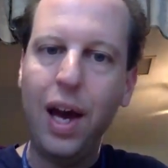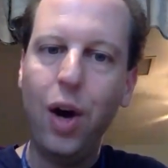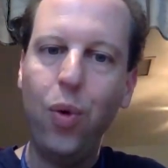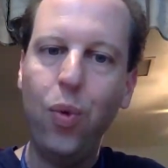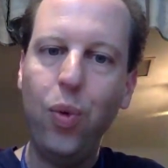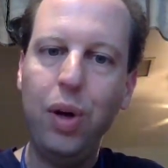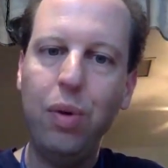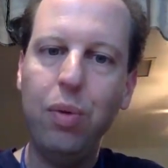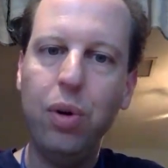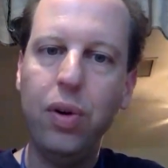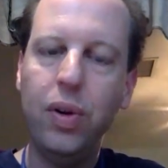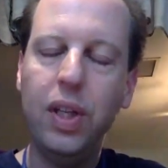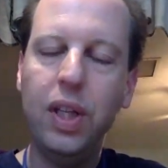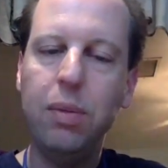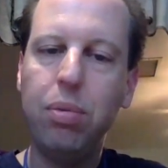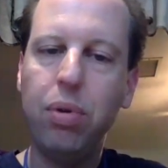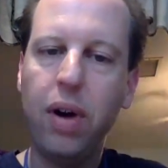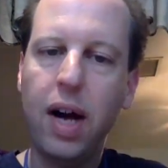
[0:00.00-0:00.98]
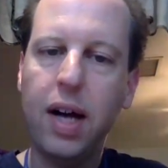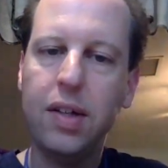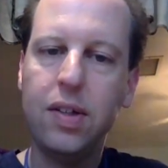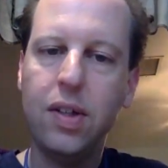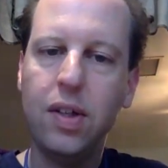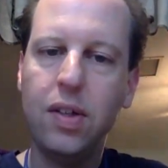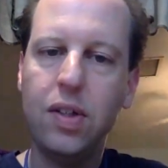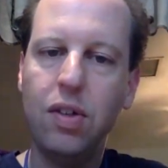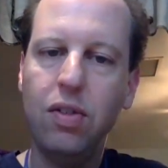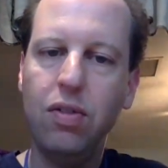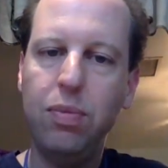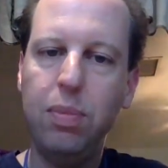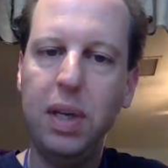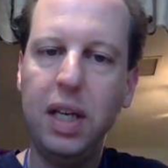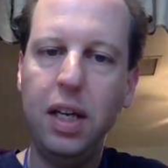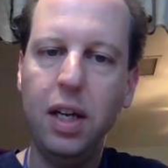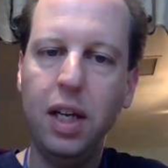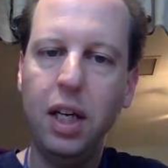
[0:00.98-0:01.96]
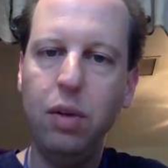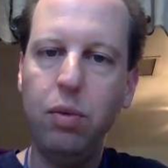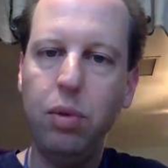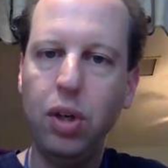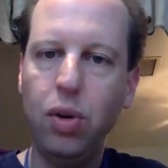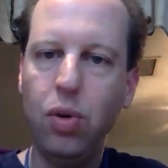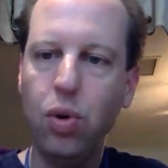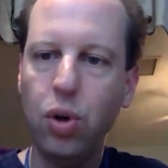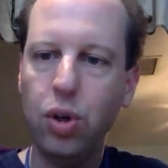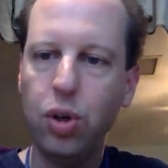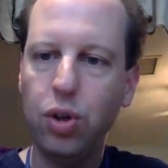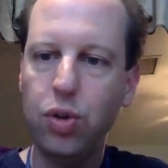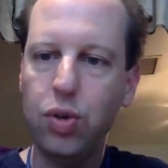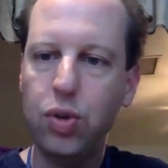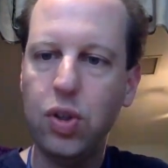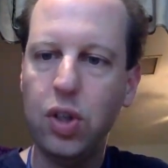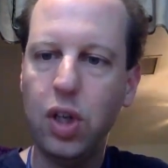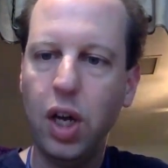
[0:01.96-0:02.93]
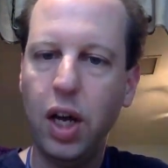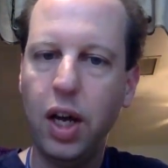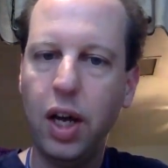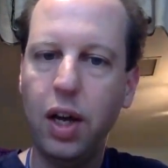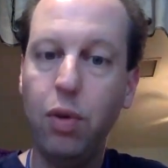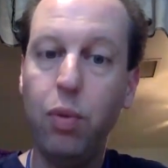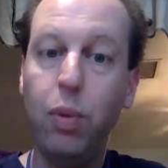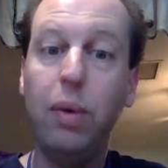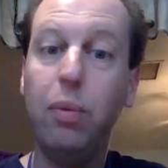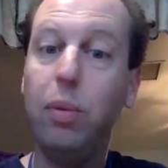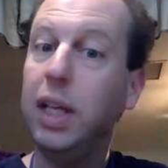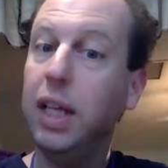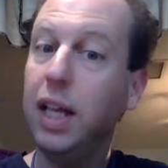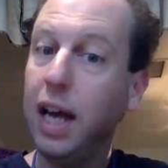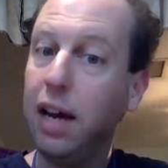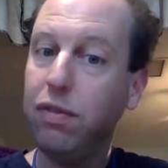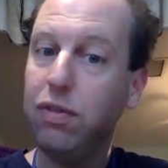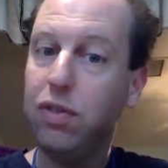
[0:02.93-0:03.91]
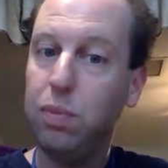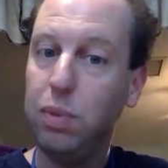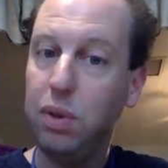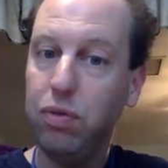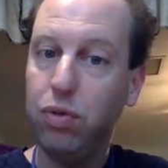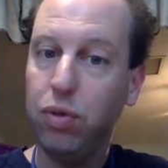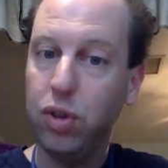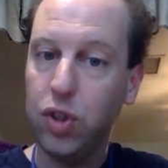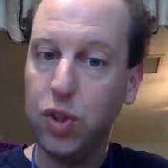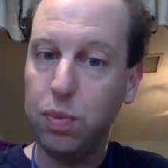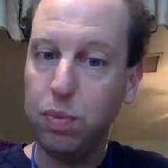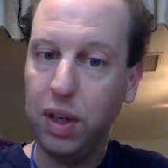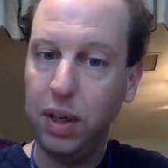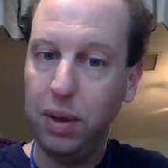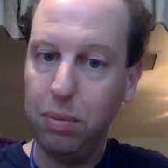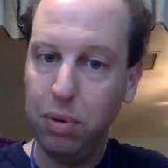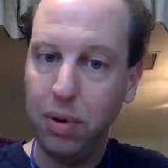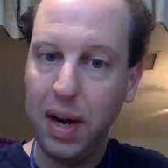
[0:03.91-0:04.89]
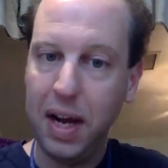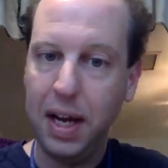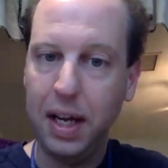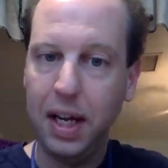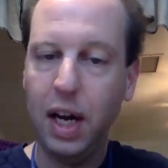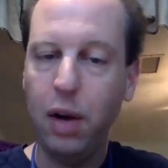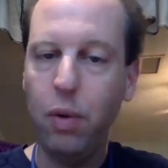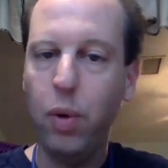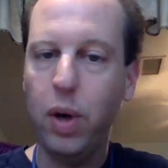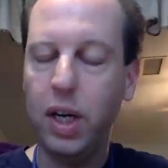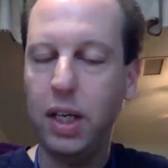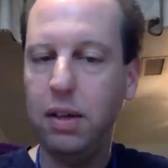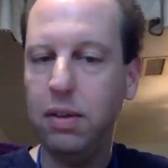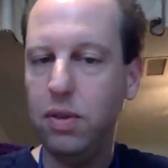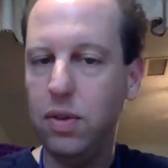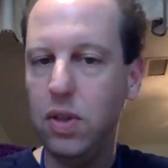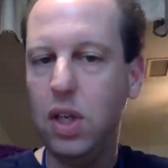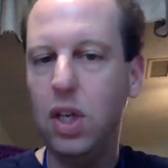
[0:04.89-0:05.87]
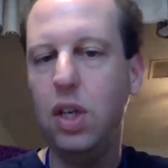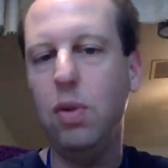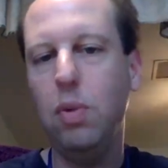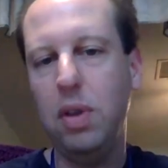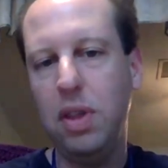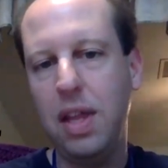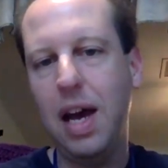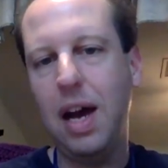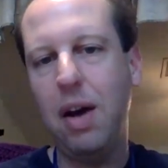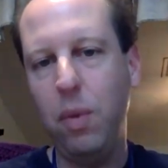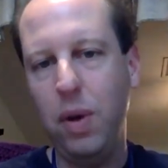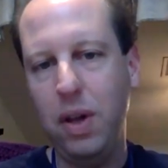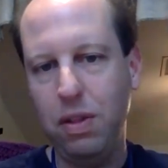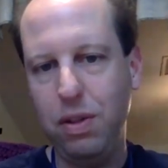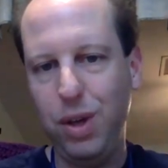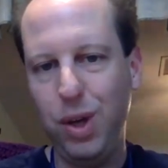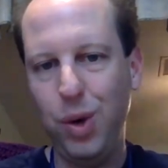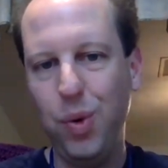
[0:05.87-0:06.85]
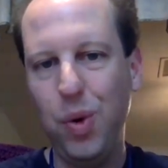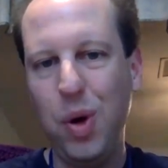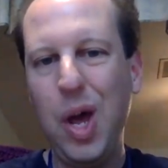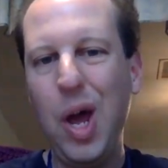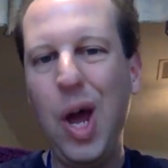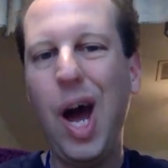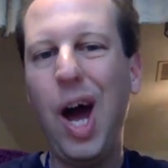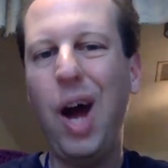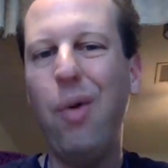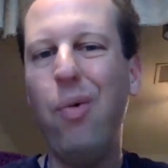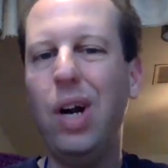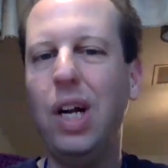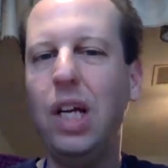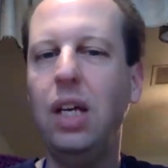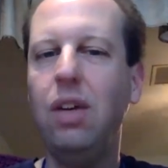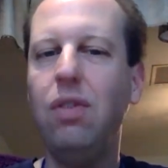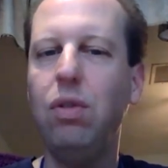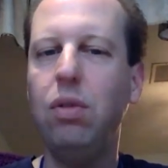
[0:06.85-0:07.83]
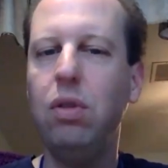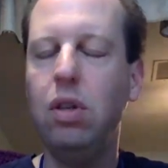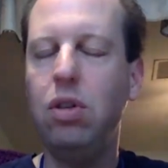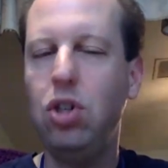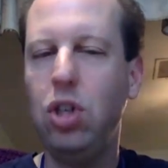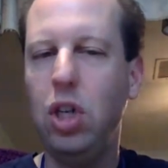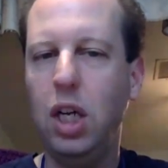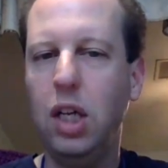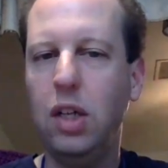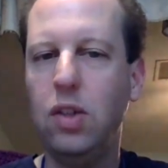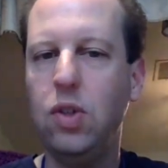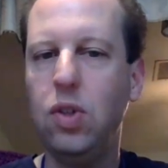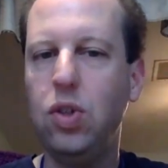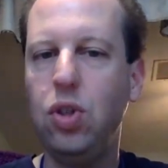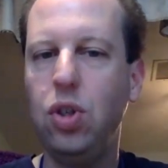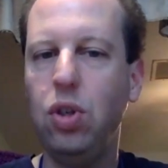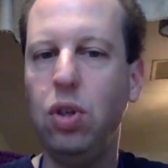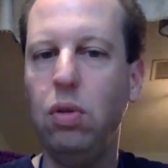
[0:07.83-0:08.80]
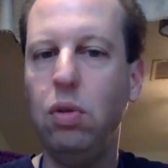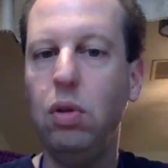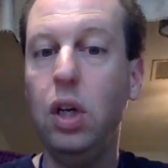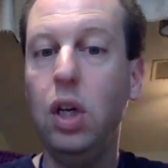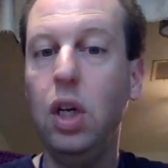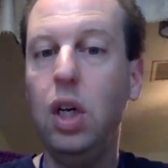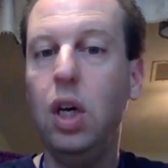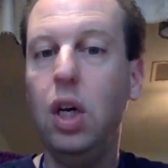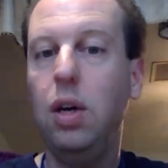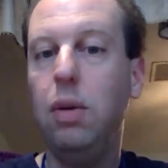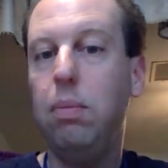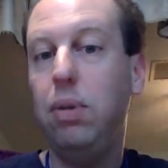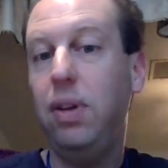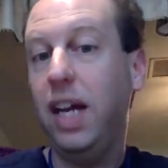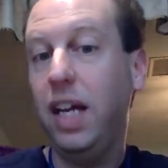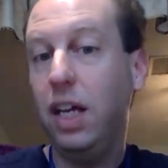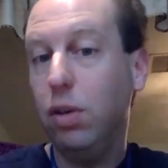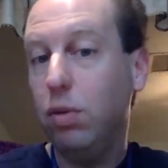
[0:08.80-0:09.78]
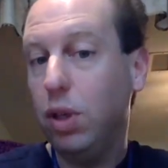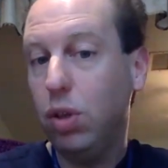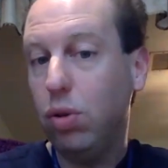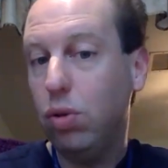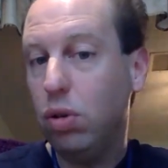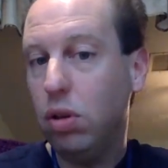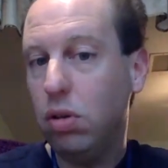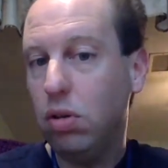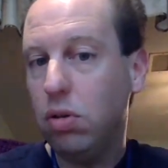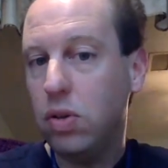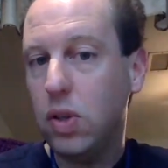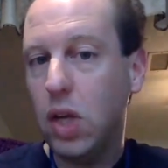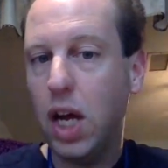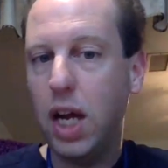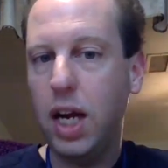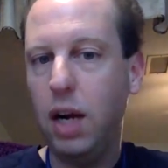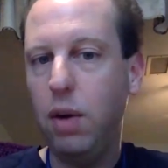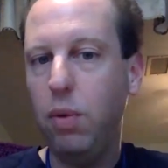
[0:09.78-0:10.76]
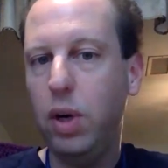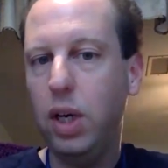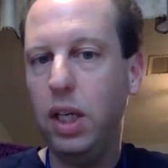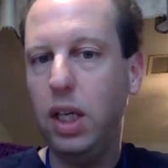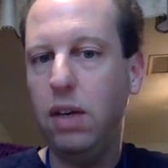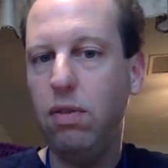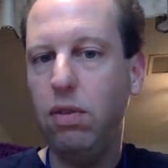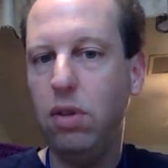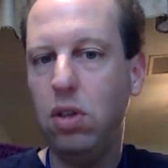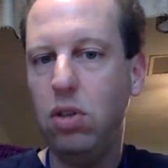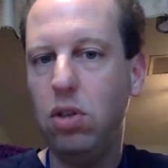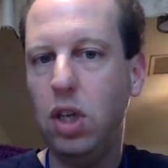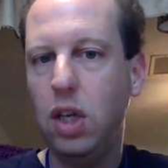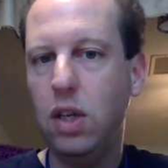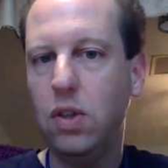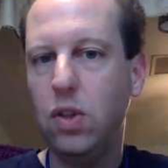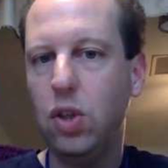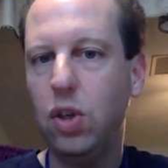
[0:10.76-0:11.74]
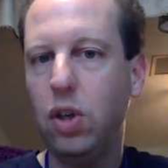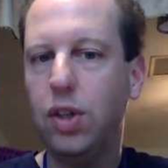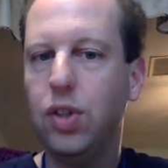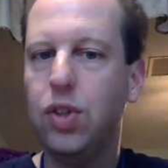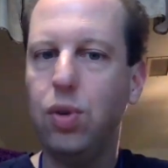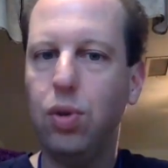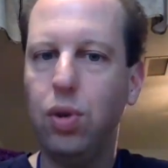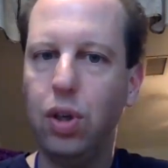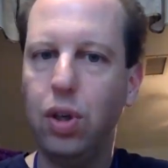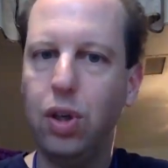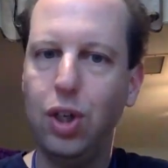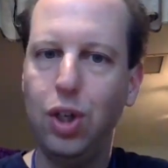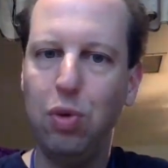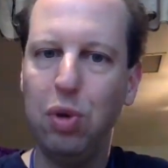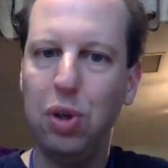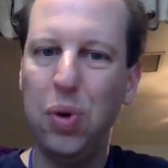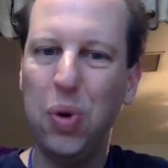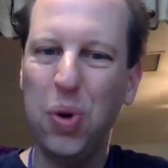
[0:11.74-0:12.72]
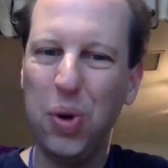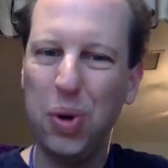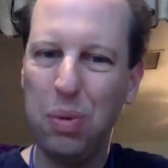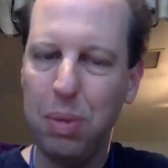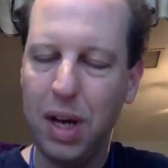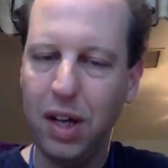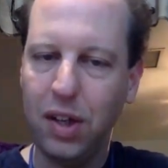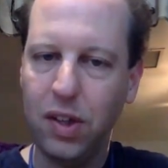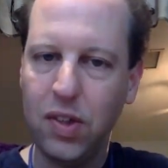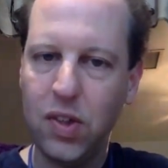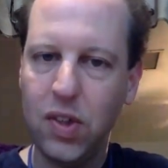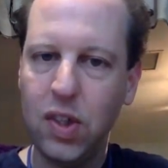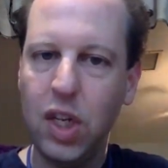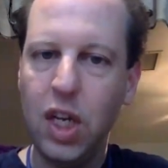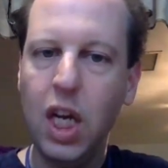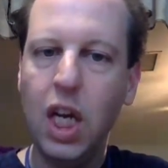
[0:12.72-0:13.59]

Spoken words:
We were in the process of beginning recorders when we left before spring break, and I want to continue with that with you. I want to give you the chance to play your recorders, and I want to give you the chance to also earn your recorder belts.